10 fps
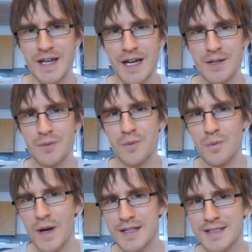And
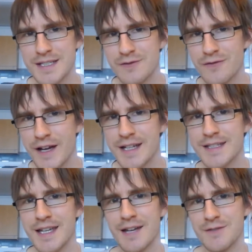whilst it's fine
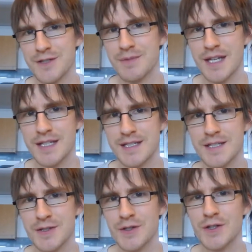to have some data
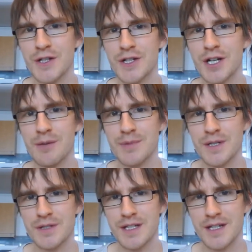stored on your
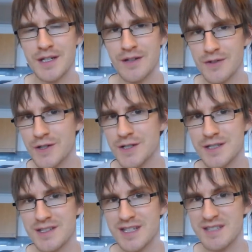computer, of
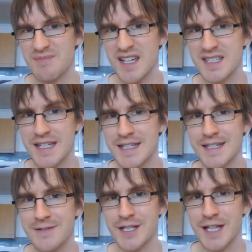course it makes it
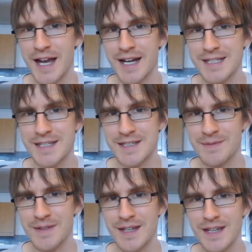easier for you to access
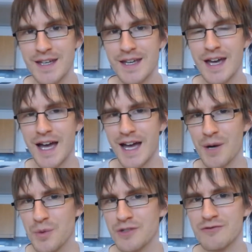them, I
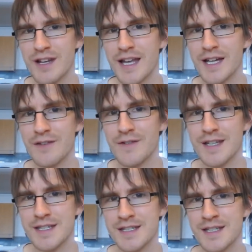wouldn't rely on
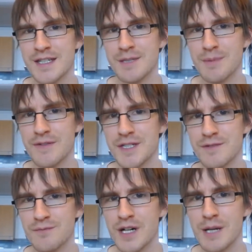this to be the
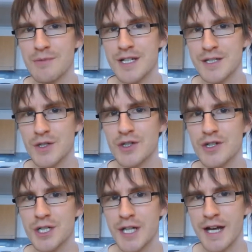primary
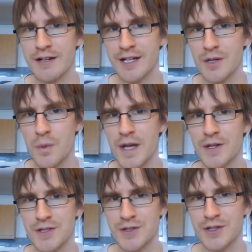storage area where
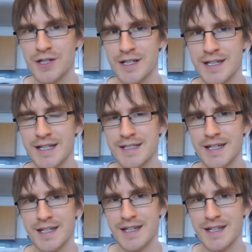you're storing your data.